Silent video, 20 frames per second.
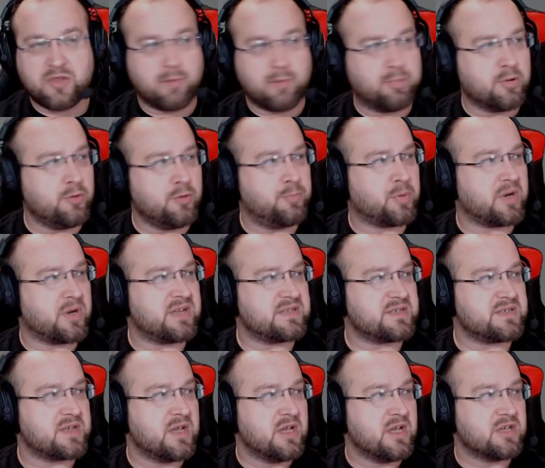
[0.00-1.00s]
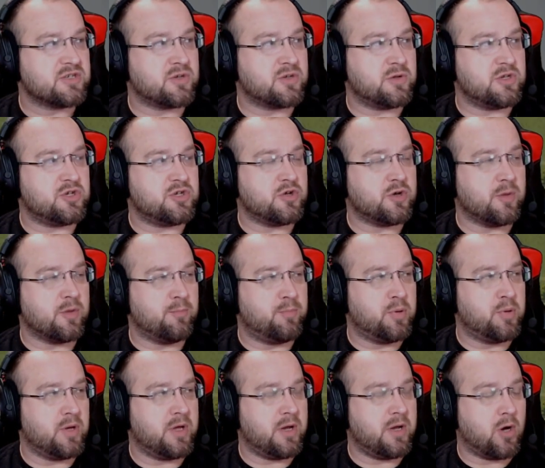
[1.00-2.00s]
blueprints so that you can
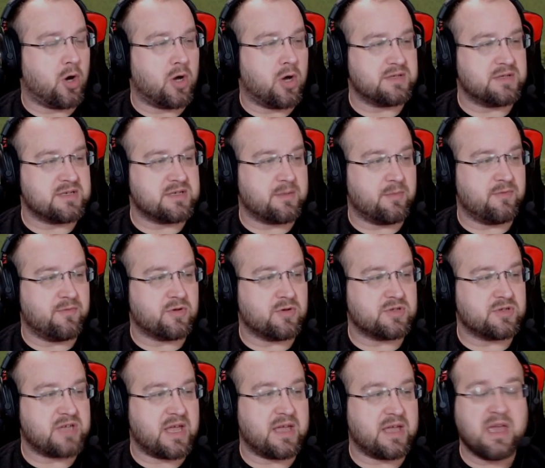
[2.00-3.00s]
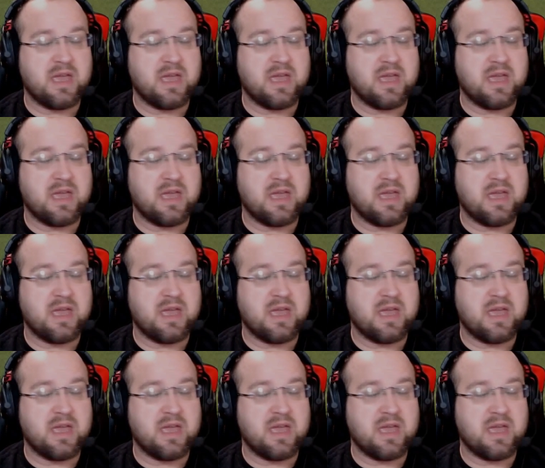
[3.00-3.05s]
put on some of your tank.